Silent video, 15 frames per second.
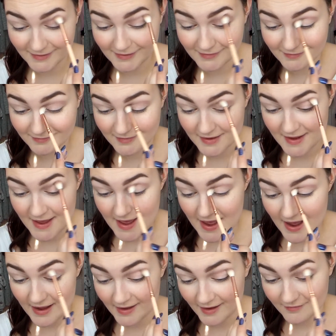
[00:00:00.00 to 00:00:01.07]
you know,
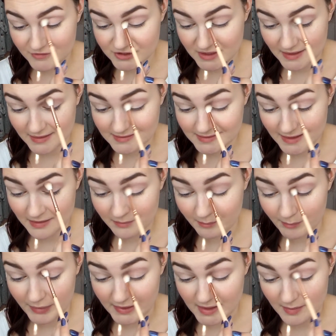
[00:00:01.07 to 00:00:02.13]
I have shades in
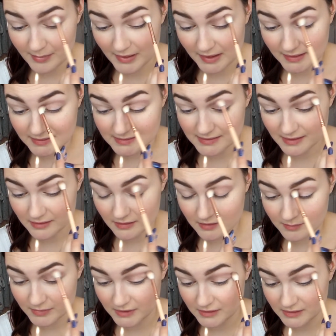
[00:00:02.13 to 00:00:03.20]
bigger palettes that
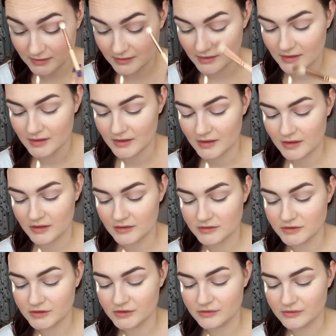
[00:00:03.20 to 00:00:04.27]
can be
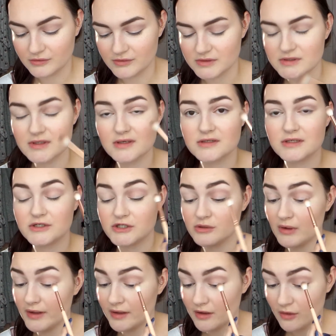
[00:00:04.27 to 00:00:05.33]
used to do
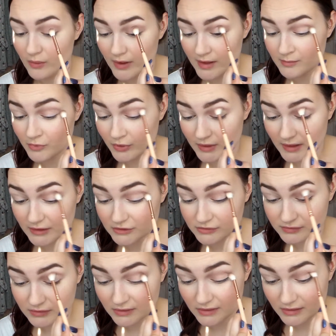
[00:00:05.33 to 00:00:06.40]
like quite a more
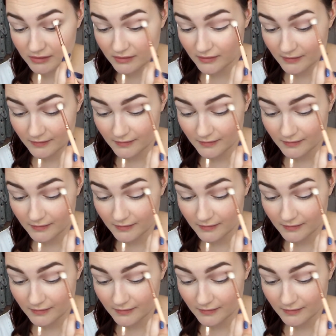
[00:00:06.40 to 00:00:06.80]
natural look.